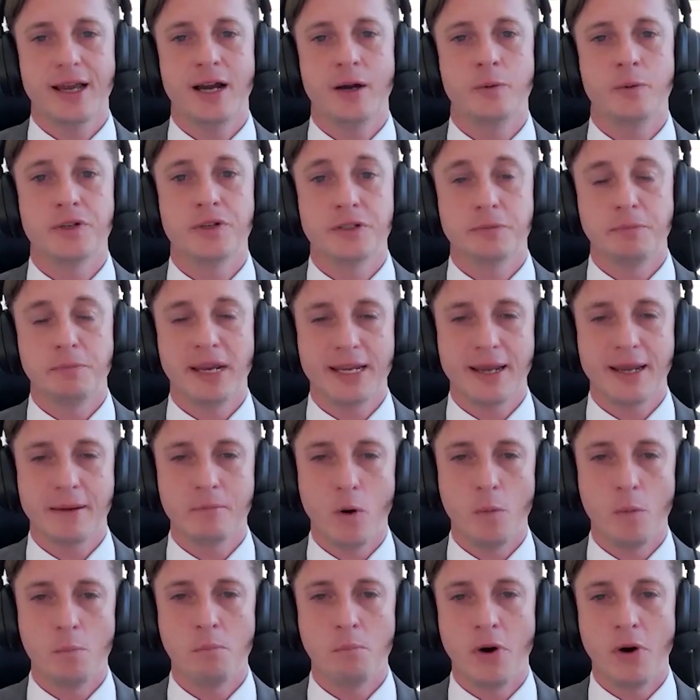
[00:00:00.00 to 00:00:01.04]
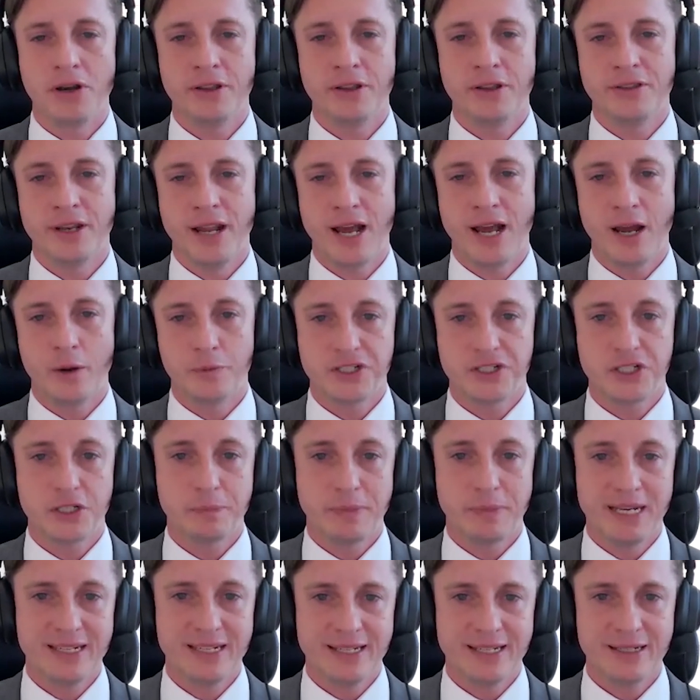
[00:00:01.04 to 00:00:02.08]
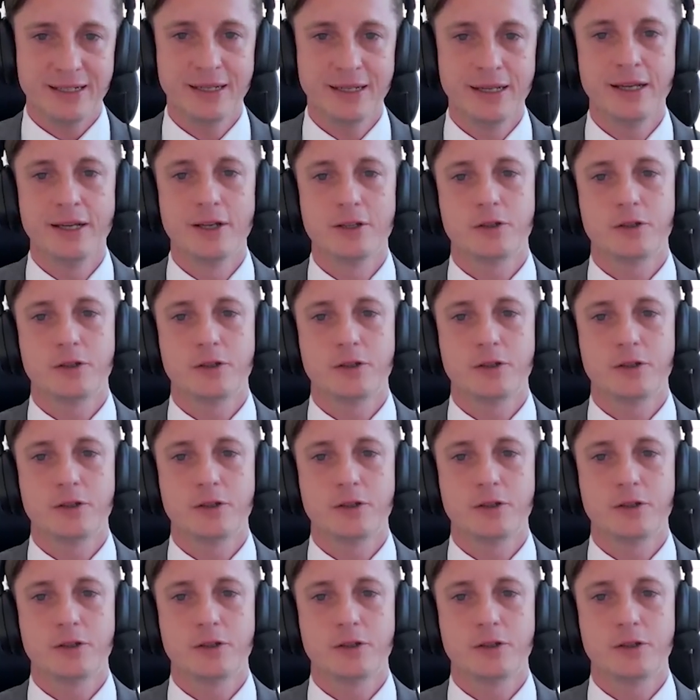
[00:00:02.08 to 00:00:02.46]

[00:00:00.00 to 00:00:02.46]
I was making more money than I was spending.